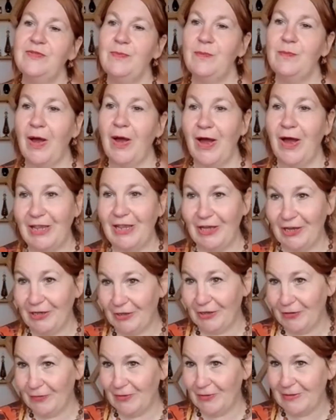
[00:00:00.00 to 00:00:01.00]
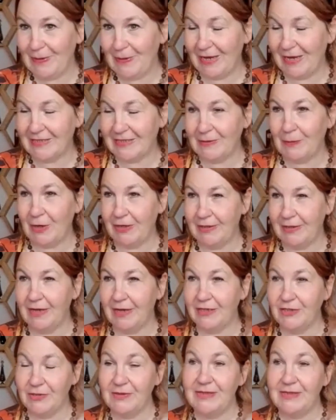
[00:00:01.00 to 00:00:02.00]
But I like yours better. But
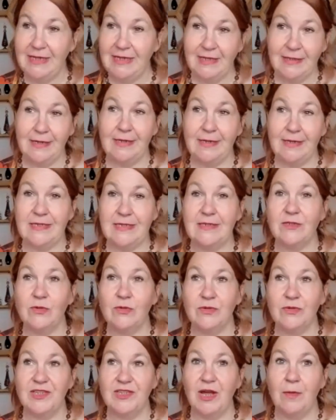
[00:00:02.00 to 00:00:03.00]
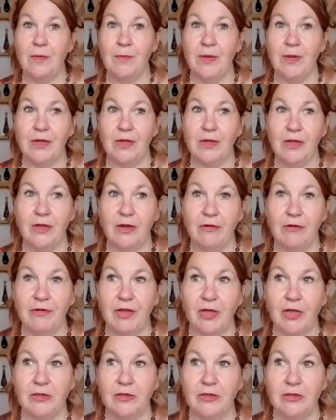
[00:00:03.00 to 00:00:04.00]
I do think that it is also
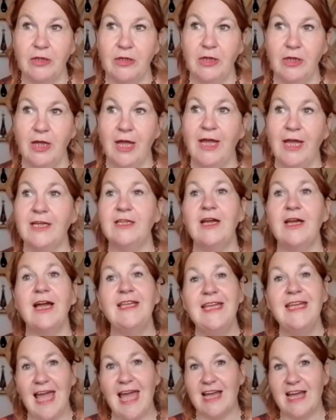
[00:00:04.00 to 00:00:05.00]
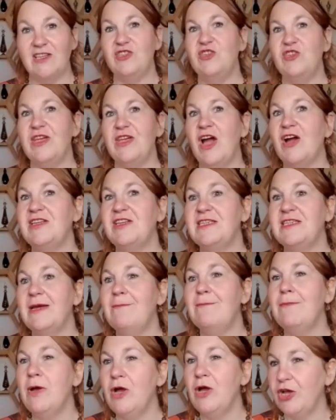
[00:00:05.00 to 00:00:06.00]
mercurial. And so the idea
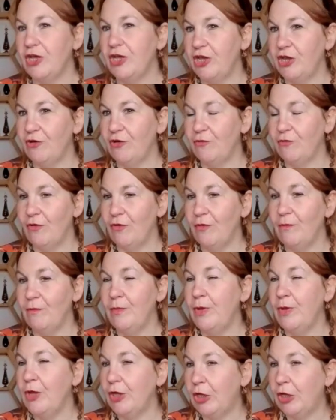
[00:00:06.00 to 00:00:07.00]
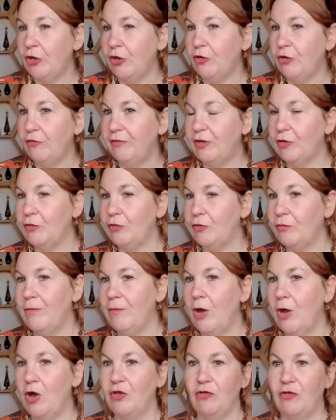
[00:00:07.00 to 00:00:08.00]
mercurial
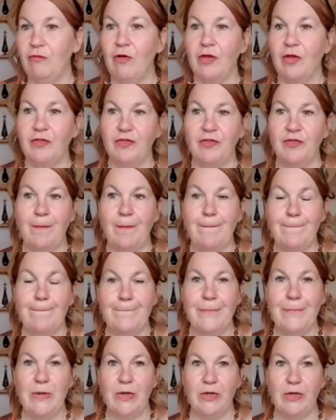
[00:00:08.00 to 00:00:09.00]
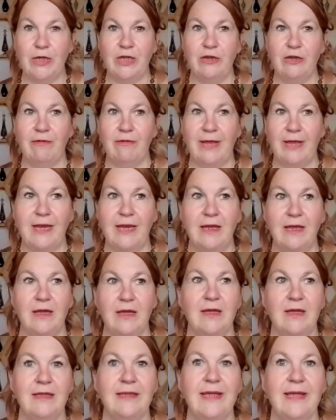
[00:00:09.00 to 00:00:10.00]
rather than Mercury,
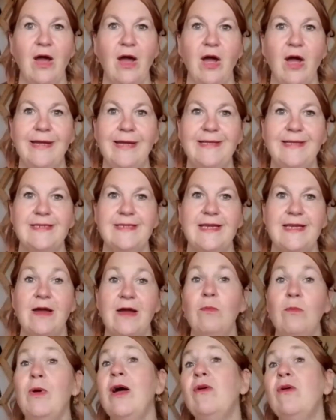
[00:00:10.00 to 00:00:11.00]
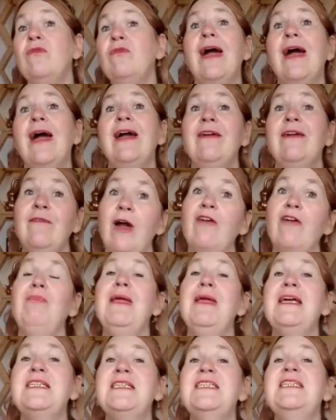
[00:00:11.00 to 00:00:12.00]
that idea. Well, I've
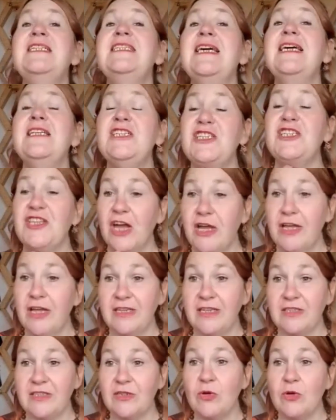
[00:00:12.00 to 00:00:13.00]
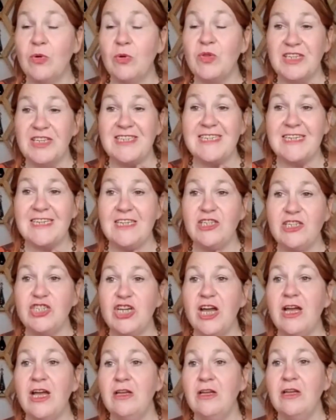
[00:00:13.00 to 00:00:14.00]
picked a center that is called the
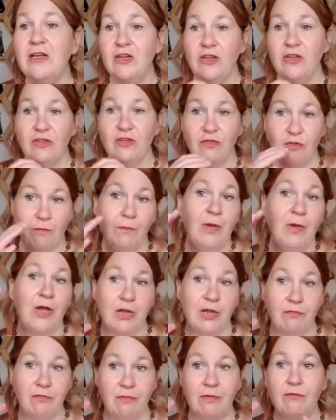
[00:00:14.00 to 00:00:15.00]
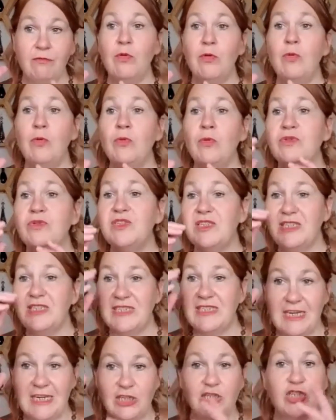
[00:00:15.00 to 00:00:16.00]
teacher. That Mercury rules the
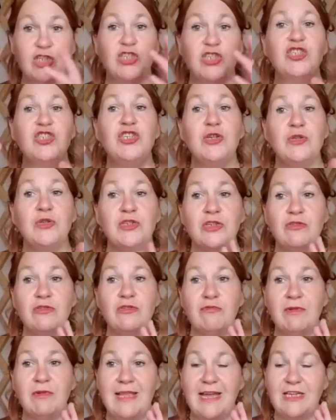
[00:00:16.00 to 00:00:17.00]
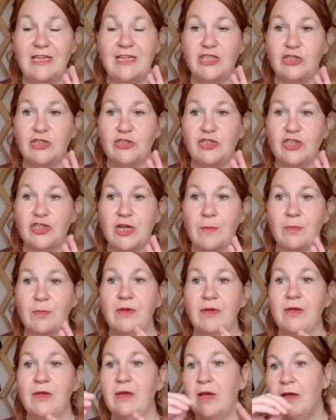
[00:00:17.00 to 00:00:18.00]
teacher-student relationship,
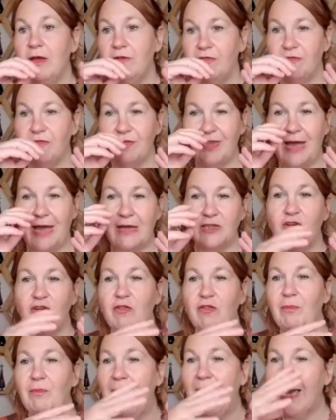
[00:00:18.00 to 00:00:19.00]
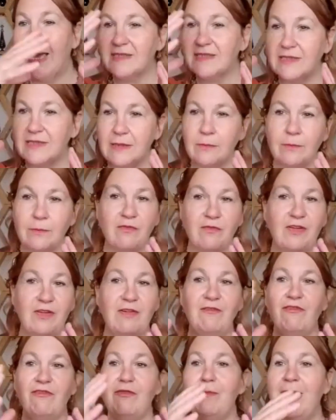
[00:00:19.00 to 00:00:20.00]
of that sort of passing of
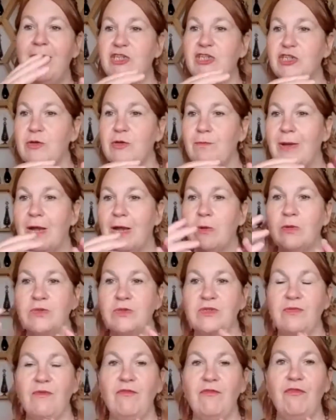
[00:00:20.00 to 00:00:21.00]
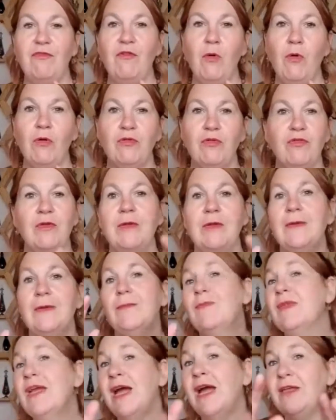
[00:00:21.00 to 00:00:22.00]
information backwards and forth.
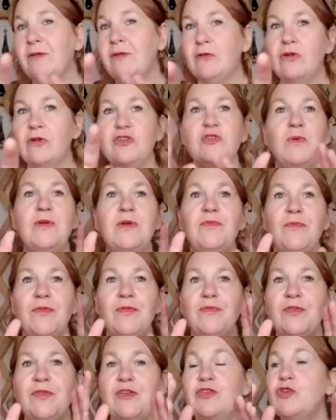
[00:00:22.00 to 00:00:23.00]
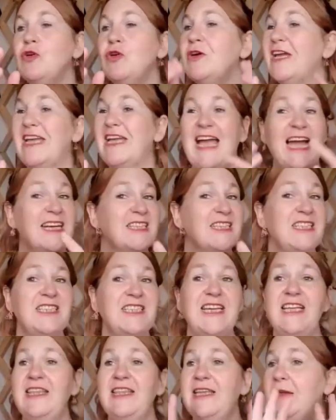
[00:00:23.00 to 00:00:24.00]
And of course, we've been talking
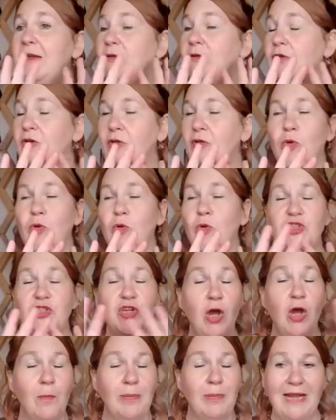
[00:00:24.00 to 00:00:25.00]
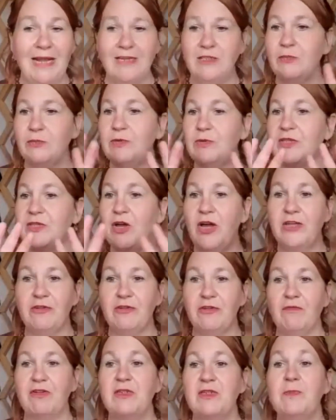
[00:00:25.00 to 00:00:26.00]
accidentally, was not planned with
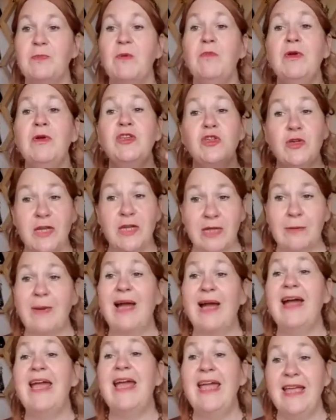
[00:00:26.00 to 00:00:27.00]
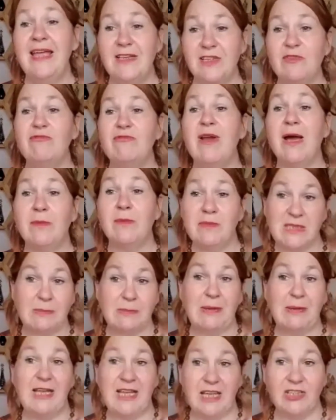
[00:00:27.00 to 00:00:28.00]
either of us, but we're talking about hidden realms
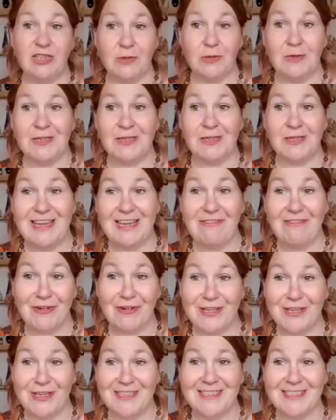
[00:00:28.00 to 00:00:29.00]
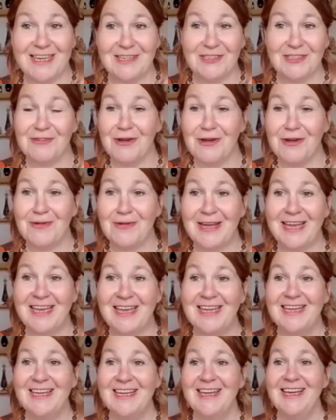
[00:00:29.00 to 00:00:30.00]
speaking to us, left, right, and centre, aren't we?